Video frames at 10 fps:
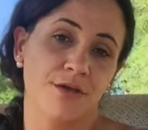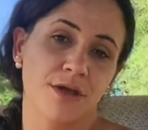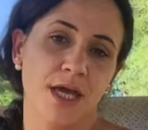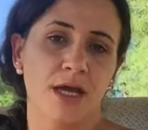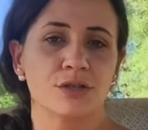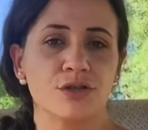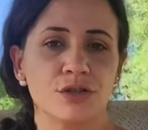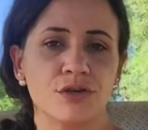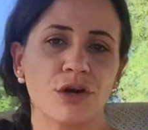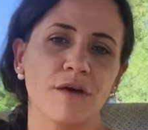You can't. So you
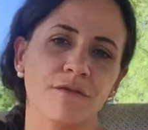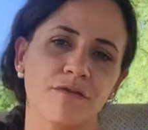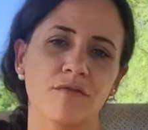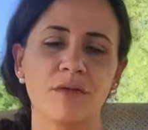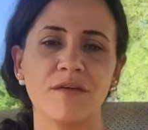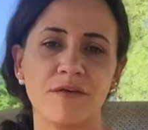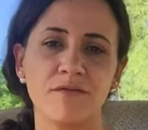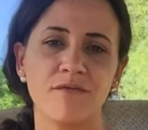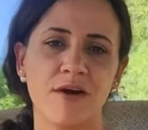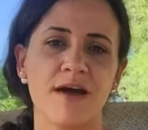start off giving them like
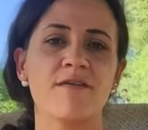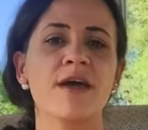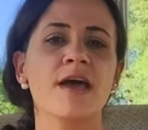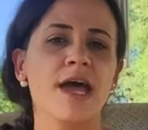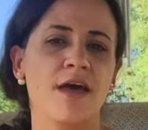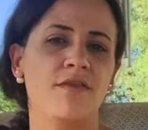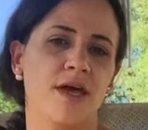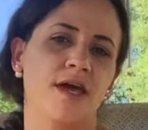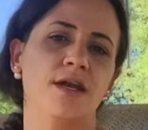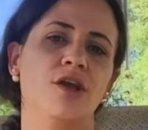55, and
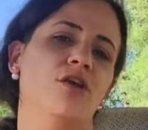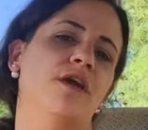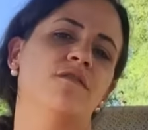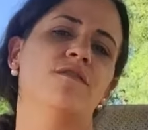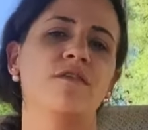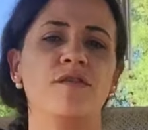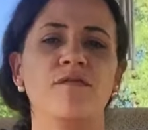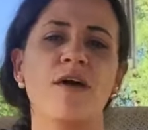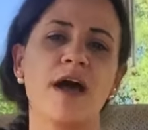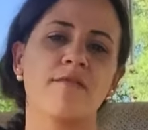then you're giving
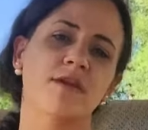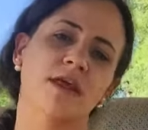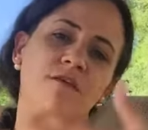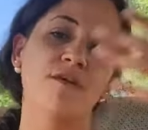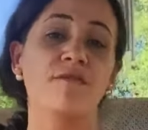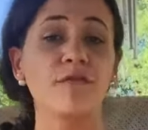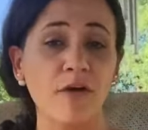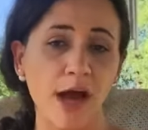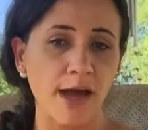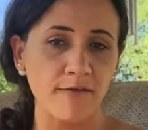55 to like
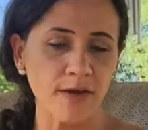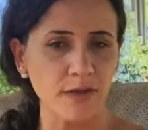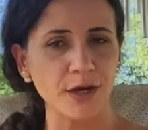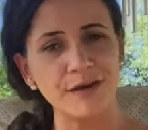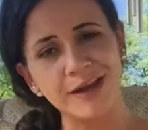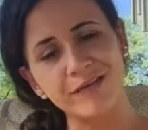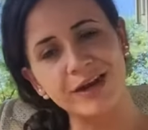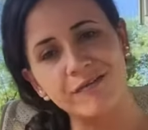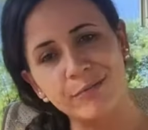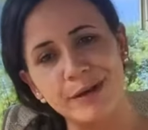55, and then you're giving
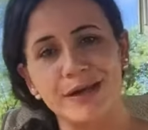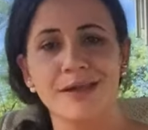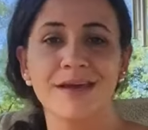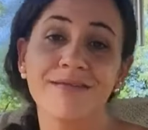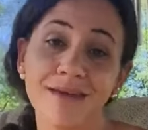everybody like